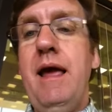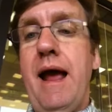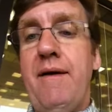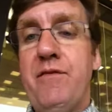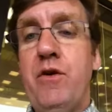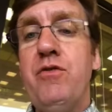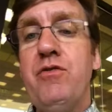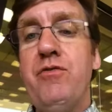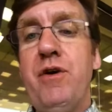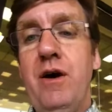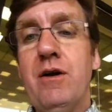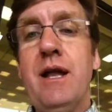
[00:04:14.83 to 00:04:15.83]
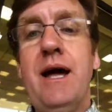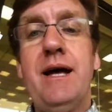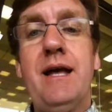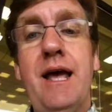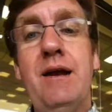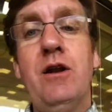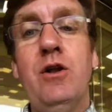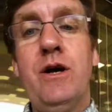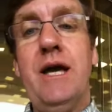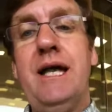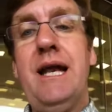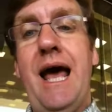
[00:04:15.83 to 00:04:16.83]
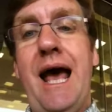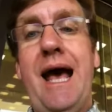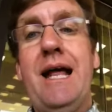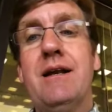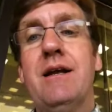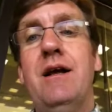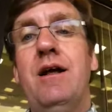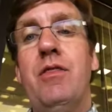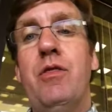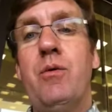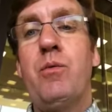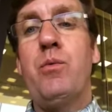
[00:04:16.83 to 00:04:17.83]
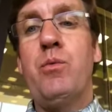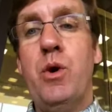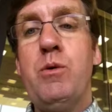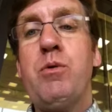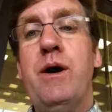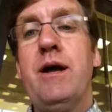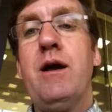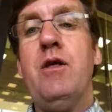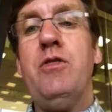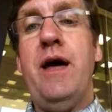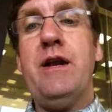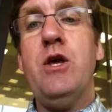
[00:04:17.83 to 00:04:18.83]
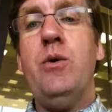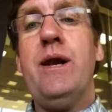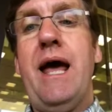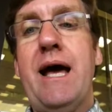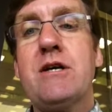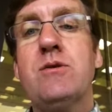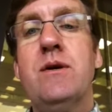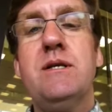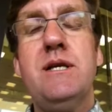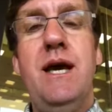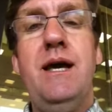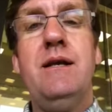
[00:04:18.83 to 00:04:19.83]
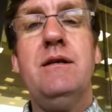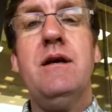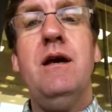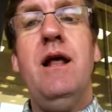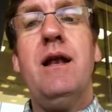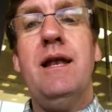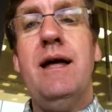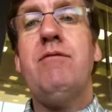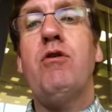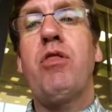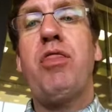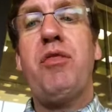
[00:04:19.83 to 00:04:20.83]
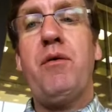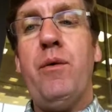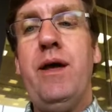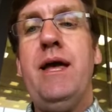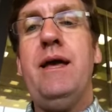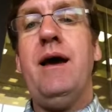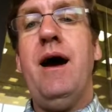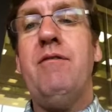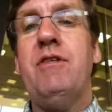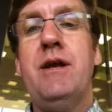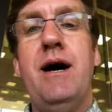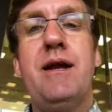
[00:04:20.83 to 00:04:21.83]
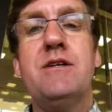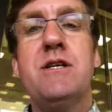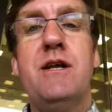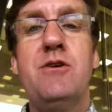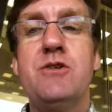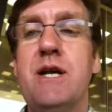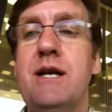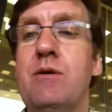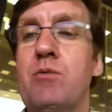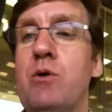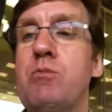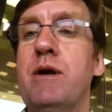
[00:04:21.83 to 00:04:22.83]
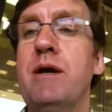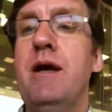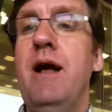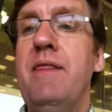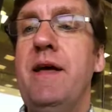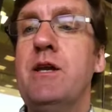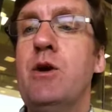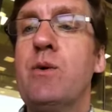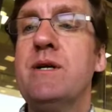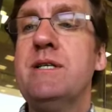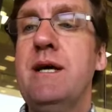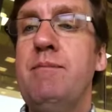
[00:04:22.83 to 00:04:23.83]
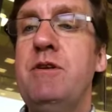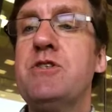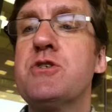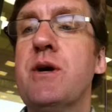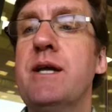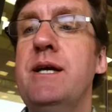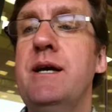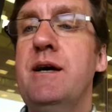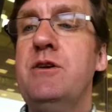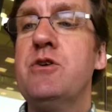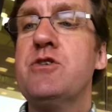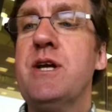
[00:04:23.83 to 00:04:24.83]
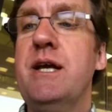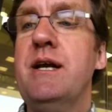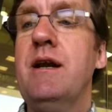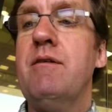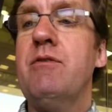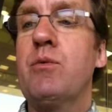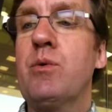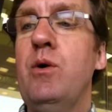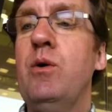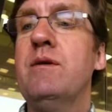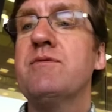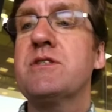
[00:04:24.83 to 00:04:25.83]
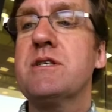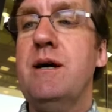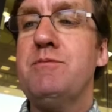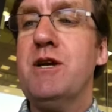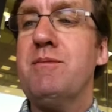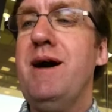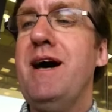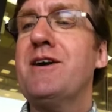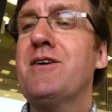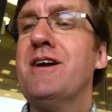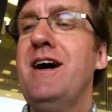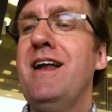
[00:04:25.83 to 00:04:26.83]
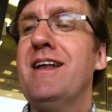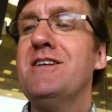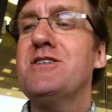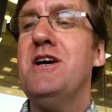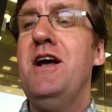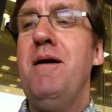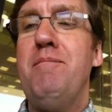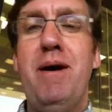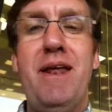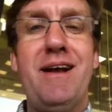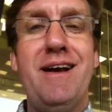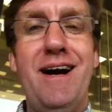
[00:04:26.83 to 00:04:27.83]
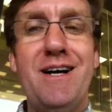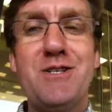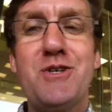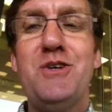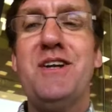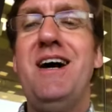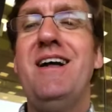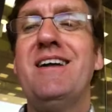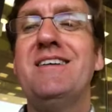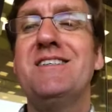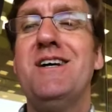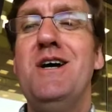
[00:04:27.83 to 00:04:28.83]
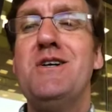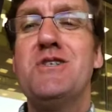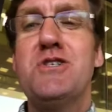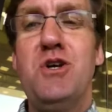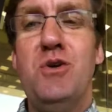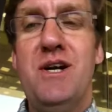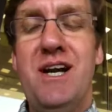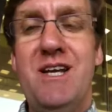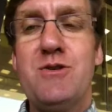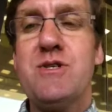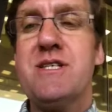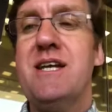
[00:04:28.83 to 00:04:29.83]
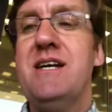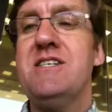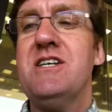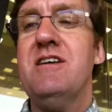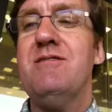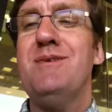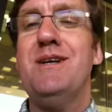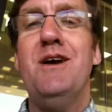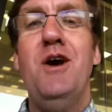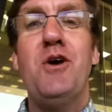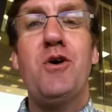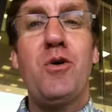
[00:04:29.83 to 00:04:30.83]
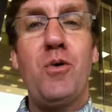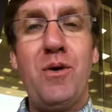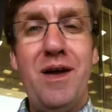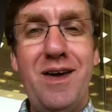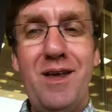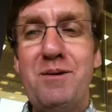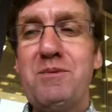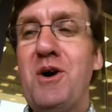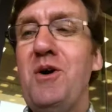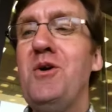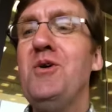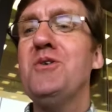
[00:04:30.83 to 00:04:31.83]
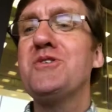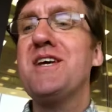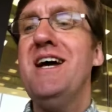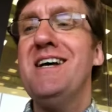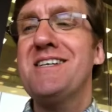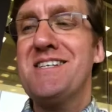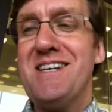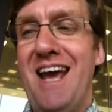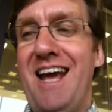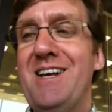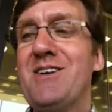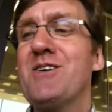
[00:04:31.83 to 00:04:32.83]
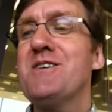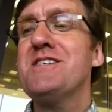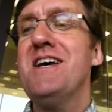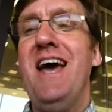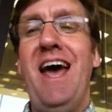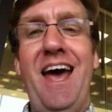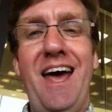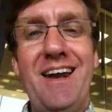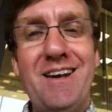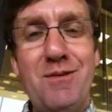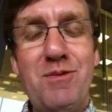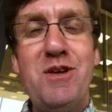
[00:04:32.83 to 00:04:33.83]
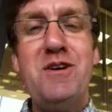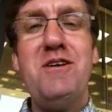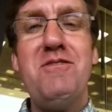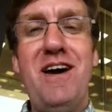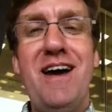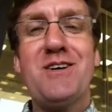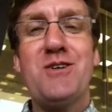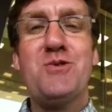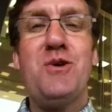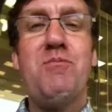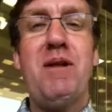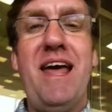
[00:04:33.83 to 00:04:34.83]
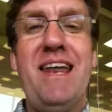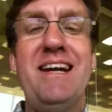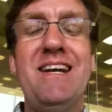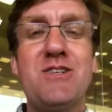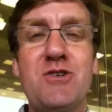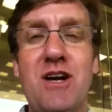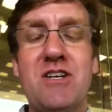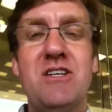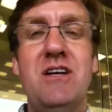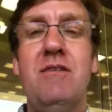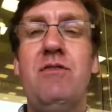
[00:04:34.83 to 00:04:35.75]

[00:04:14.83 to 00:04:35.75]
If you felt like in looking at the rubric that you had actually attained level 3 of the knowledge and understanding rubric, that you were demonstrating an understanding of the role of subject matter knowledge, pedagogical knowledge, student interest and achievement, curriculum goals, standards, and community factors when planning instruction.